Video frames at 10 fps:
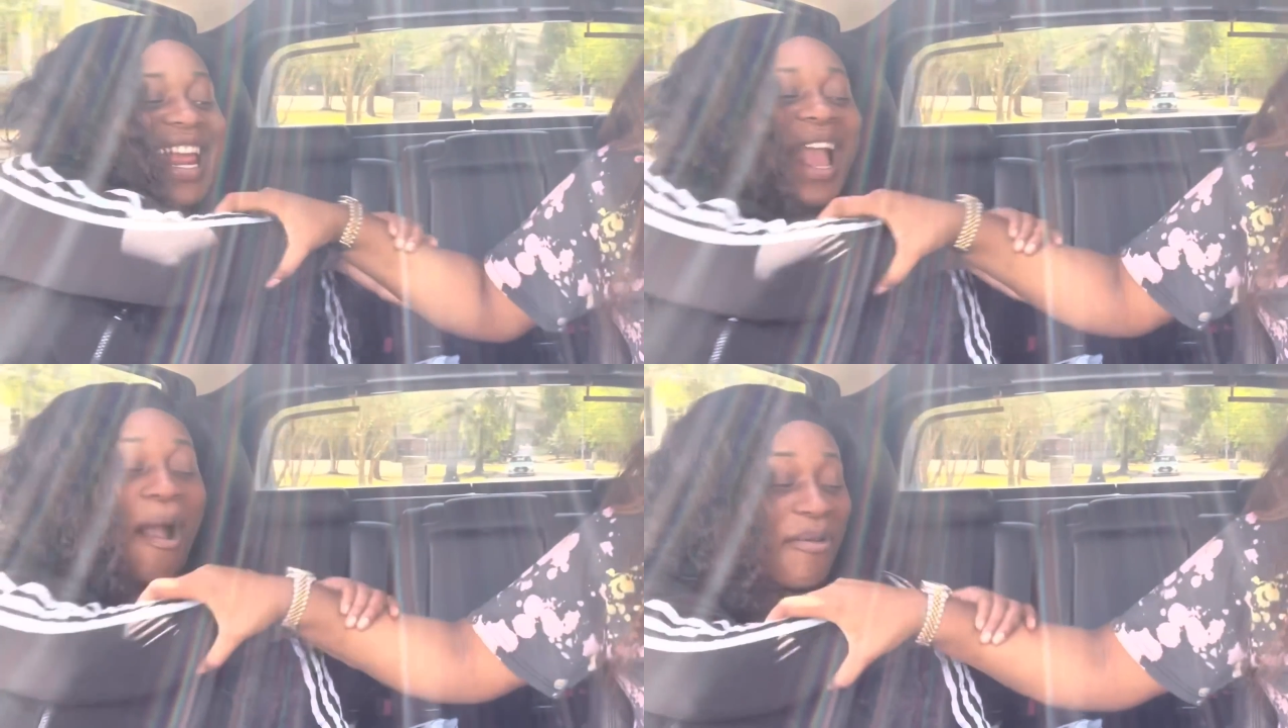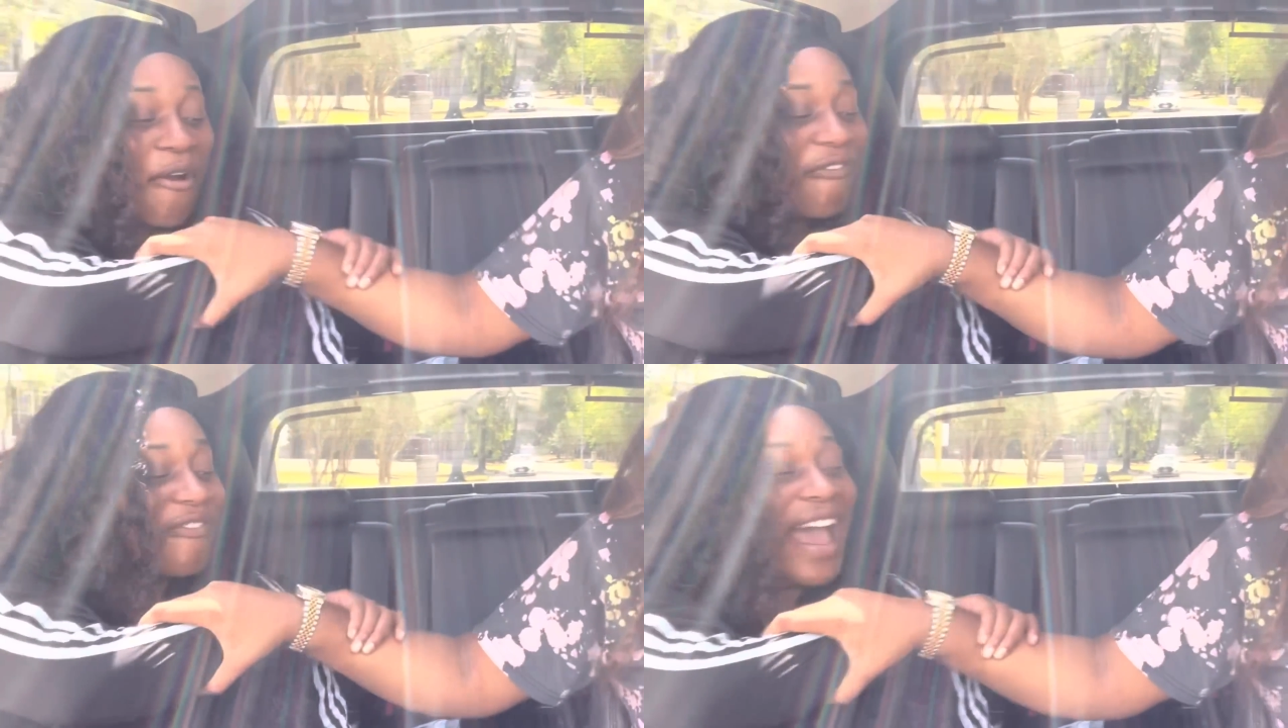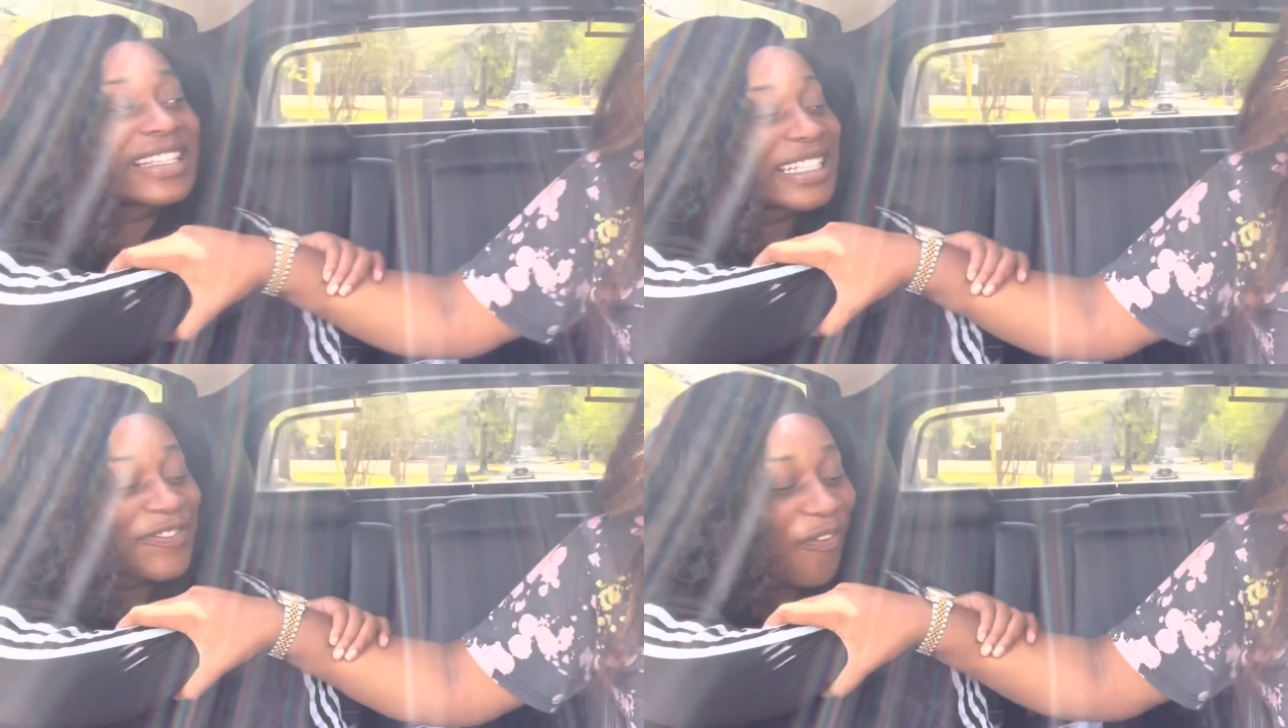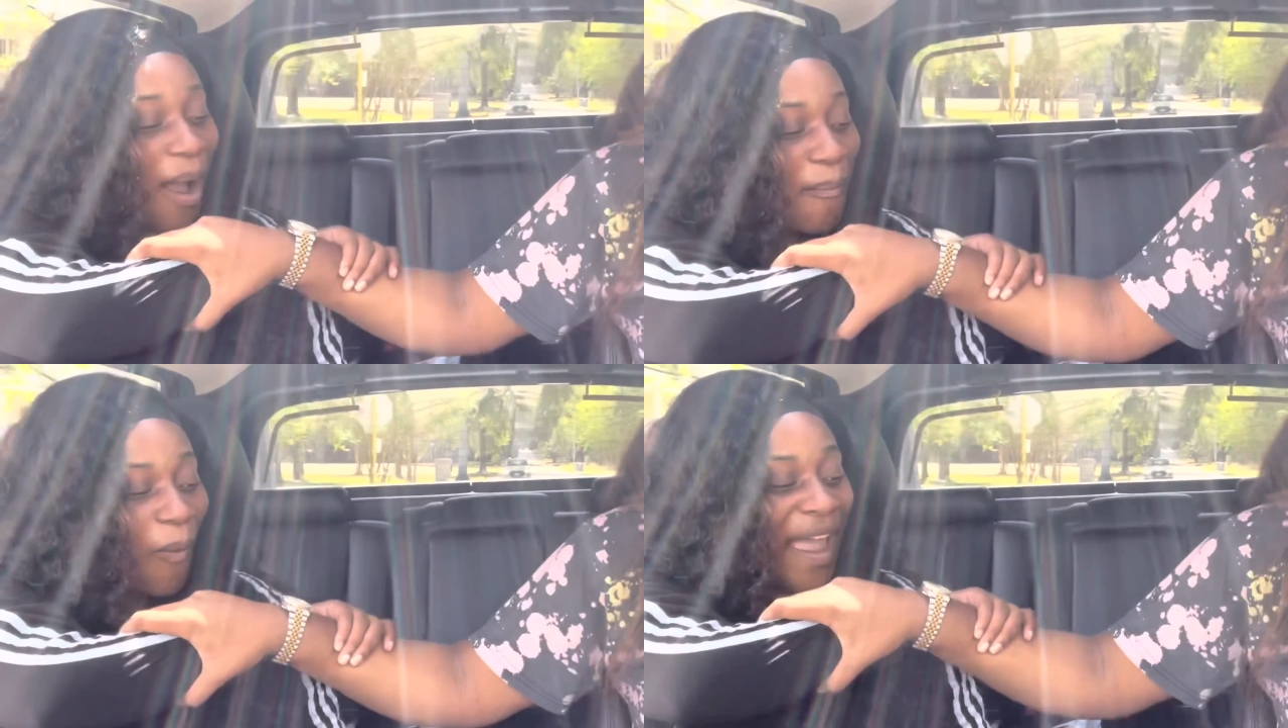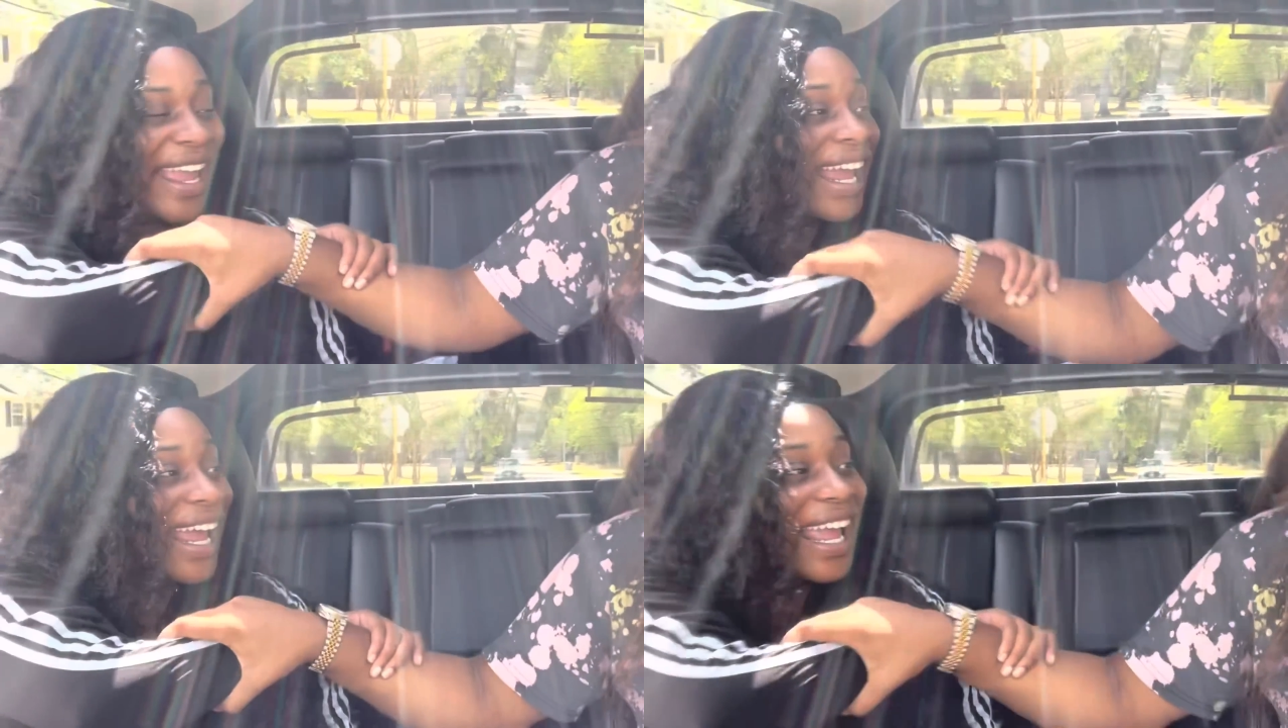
me. Damn, you stop this fuck, boy. Girl,